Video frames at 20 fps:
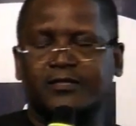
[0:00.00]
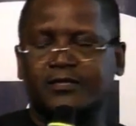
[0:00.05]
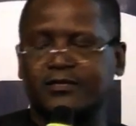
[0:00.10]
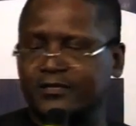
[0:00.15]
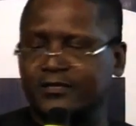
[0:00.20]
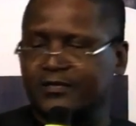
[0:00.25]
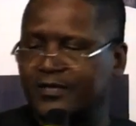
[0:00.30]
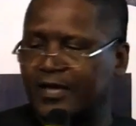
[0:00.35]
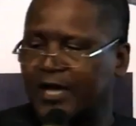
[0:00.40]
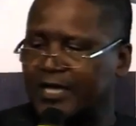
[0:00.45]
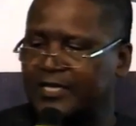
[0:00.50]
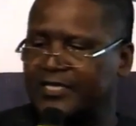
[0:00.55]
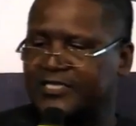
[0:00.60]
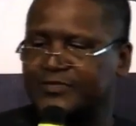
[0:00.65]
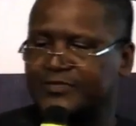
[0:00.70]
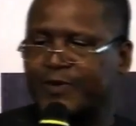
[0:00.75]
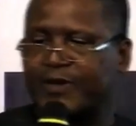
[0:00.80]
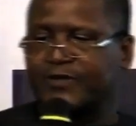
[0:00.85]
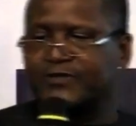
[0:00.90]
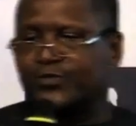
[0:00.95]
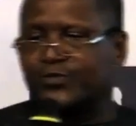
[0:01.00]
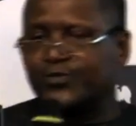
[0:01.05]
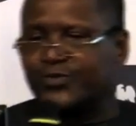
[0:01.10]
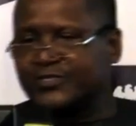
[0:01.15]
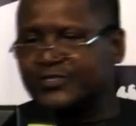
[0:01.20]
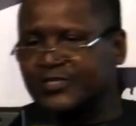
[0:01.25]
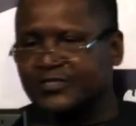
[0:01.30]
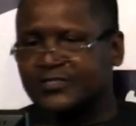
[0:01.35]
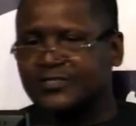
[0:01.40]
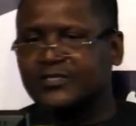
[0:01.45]
the hardest part of
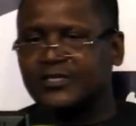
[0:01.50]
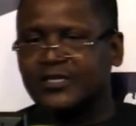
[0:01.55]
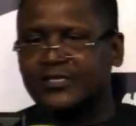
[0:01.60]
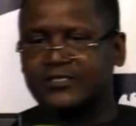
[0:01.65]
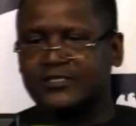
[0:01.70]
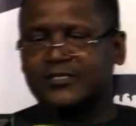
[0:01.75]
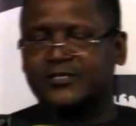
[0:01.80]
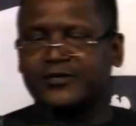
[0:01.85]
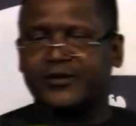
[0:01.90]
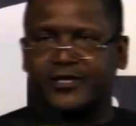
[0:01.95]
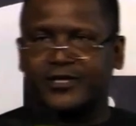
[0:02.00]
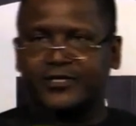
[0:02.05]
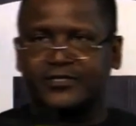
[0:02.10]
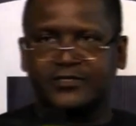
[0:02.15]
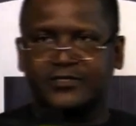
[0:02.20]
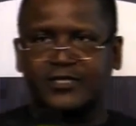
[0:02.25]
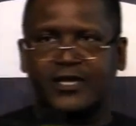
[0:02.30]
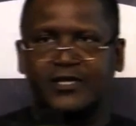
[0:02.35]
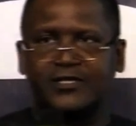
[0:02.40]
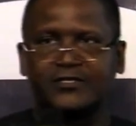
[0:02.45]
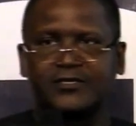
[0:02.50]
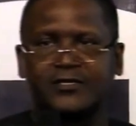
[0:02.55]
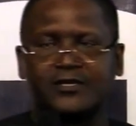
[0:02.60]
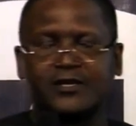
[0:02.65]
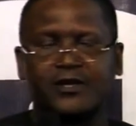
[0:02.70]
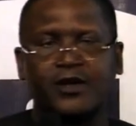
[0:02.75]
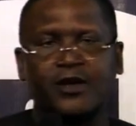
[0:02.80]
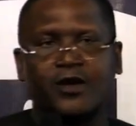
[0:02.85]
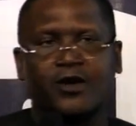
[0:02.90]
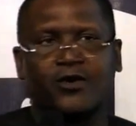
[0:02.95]
business in Nigeria is that,
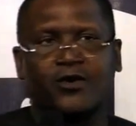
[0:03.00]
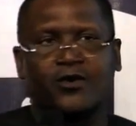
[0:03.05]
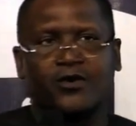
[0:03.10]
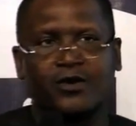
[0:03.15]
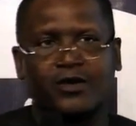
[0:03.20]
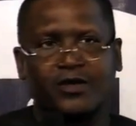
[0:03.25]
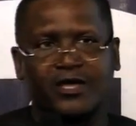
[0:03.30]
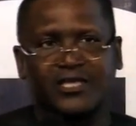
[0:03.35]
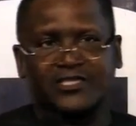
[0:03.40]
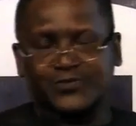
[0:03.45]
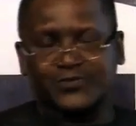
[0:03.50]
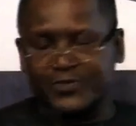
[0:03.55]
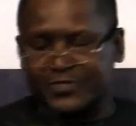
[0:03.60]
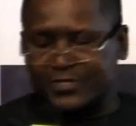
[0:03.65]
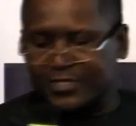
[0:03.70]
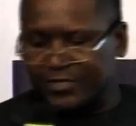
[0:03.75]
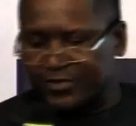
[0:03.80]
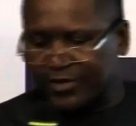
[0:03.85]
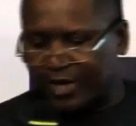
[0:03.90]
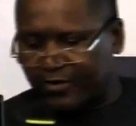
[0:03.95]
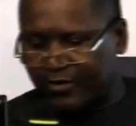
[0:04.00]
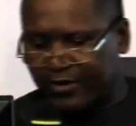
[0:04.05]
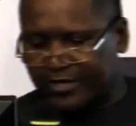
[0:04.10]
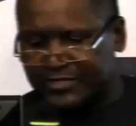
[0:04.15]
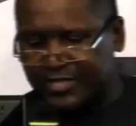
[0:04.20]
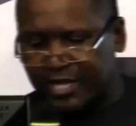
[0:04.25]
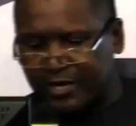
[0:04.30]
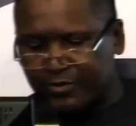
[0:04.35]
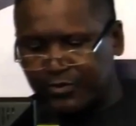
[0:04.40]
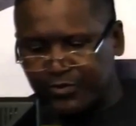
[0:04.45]
especially
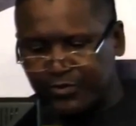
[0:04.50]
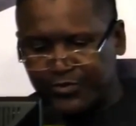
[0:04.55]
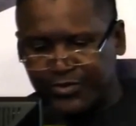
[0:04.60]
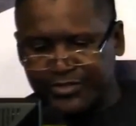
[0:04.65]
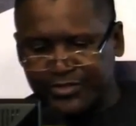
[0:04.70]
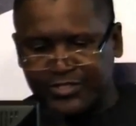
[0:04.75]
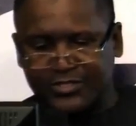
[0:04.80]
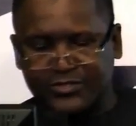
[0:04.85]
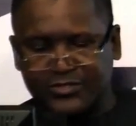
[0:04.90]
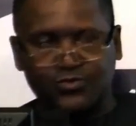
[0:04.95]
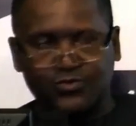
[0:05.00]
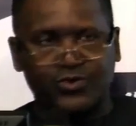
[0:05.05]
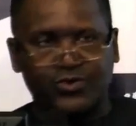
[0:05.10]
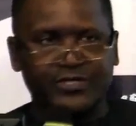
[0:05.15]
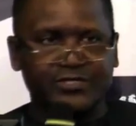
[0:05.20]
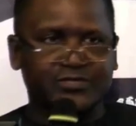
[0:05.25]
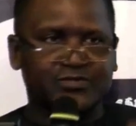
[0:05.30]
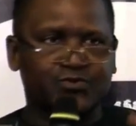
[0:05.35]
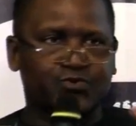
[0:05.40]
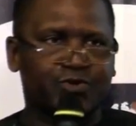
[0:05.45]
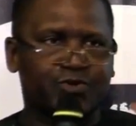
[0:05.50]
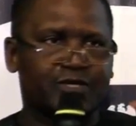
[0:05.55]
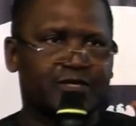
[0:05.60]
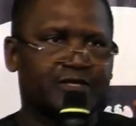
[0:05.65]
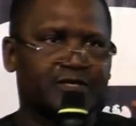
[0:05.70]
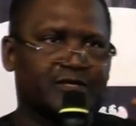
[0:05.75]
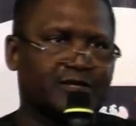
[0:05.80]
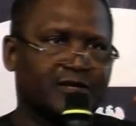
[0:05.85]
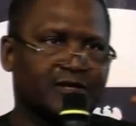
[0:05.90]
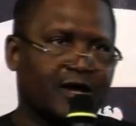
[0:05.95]
our type of business, once
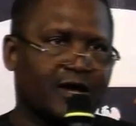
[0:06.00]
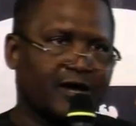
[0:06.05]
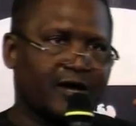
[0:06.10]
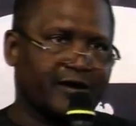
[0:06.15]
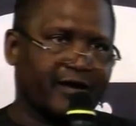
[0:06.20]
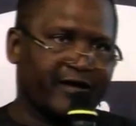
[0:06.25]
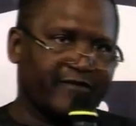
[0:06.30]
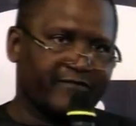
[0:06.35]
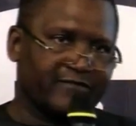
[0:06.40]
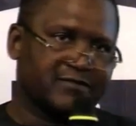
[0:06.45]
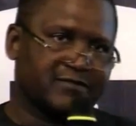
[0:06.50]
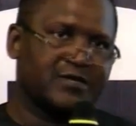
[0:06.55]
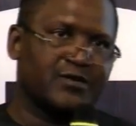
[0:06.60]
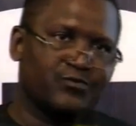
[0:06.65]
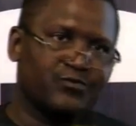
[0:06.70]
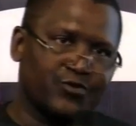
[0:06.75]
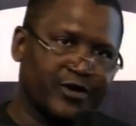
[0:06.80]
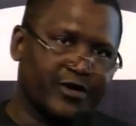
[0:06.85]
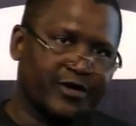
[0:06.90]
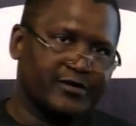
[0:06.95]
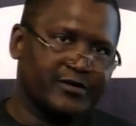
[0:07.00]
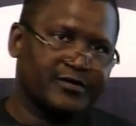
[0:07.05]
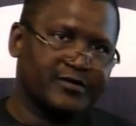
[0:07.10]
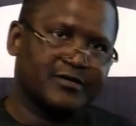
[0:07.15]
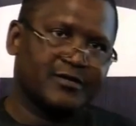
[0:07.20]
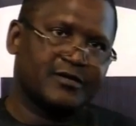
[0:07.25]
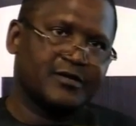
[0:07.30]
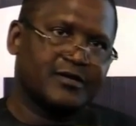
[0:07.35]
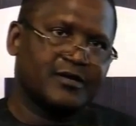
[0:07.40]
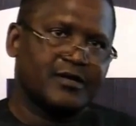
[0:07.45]
we arrive somewhere,
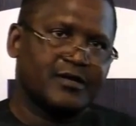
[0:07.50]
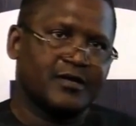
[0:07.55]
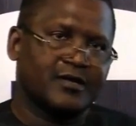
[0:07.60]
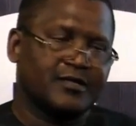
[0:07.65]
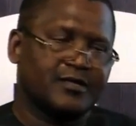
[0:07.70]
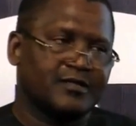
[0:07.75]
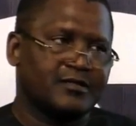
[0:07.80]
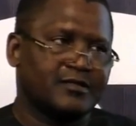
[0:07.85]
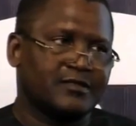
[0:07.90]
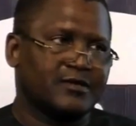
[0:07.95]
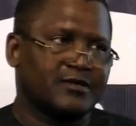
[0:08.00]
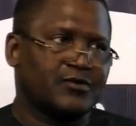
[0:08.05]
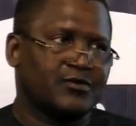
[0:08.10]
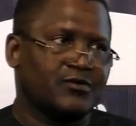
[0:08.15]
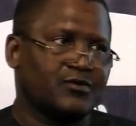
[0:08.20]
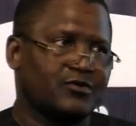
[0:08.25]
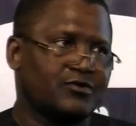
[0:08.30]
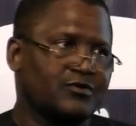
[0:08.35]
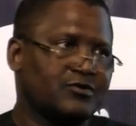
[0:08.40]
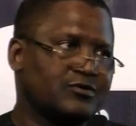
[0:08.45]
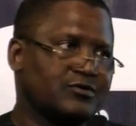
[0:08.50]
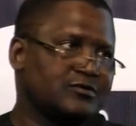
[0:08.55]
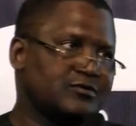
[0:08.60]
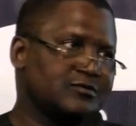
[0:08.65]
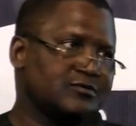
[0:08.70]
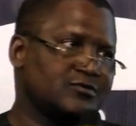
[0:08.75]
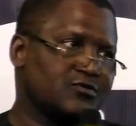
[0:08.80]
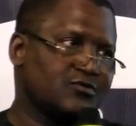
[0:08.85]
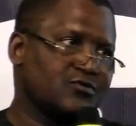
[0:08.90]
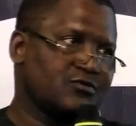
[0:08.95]
the
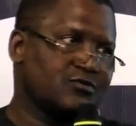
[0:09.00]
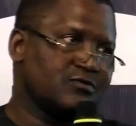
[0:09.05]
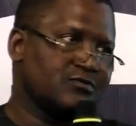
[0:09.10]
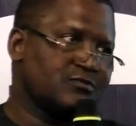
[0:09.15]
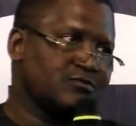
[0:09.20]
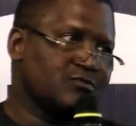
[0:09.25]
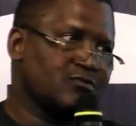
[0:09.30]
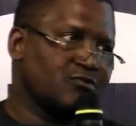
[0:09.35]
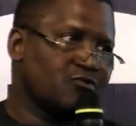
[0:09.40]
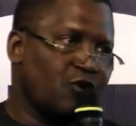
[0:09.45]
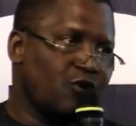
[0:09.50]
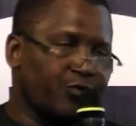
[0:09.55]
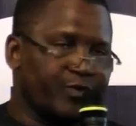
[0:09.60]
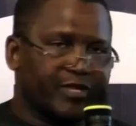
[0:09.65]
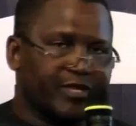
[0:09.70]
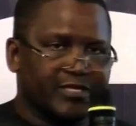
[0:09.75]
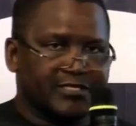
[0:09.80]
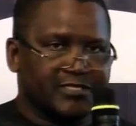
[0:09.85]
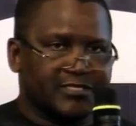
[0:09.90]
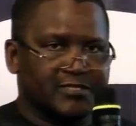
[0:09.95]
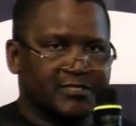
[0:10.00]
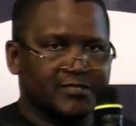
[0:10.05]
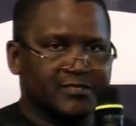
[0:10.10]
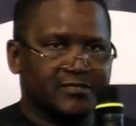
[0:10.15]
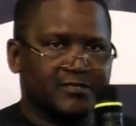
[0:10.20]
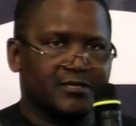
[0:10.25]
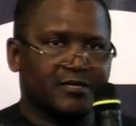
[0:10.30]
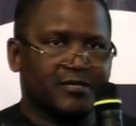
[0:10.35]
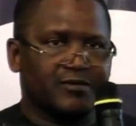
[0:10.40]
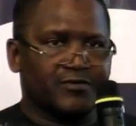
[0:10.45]
whole community,
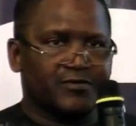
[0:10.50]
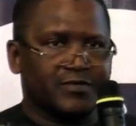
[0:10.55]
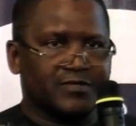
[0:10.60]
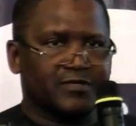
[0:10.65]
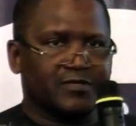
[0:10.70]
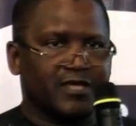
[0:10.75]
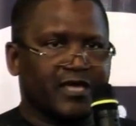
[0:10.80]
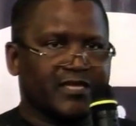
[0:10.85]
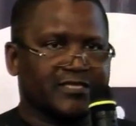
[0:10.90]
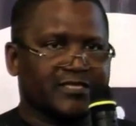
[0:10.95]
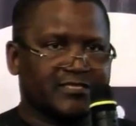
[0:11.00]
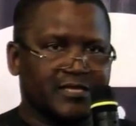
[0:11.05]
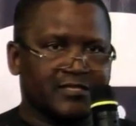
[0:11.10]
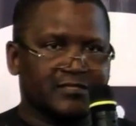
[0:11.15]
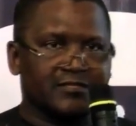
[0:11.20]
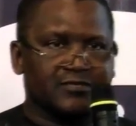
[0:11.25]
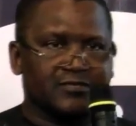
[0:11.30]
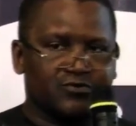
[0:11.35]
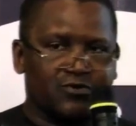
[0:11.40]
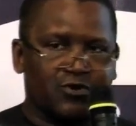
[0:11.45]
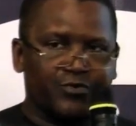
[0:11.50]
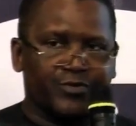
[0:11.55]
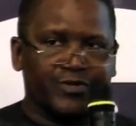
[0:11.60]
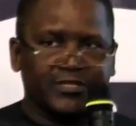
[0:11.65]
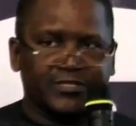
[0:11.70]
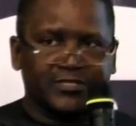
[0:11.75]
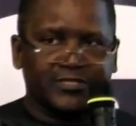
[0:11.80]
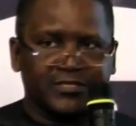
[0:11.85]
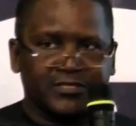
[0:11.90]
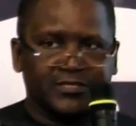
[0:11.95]
even the extended
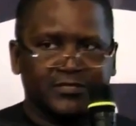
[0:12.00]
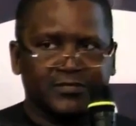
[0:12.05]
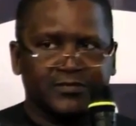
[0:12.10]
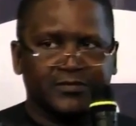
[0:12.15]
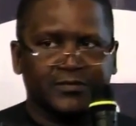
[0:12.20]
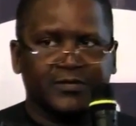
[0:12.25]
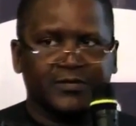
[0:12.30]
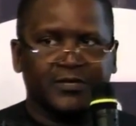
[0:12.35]
community,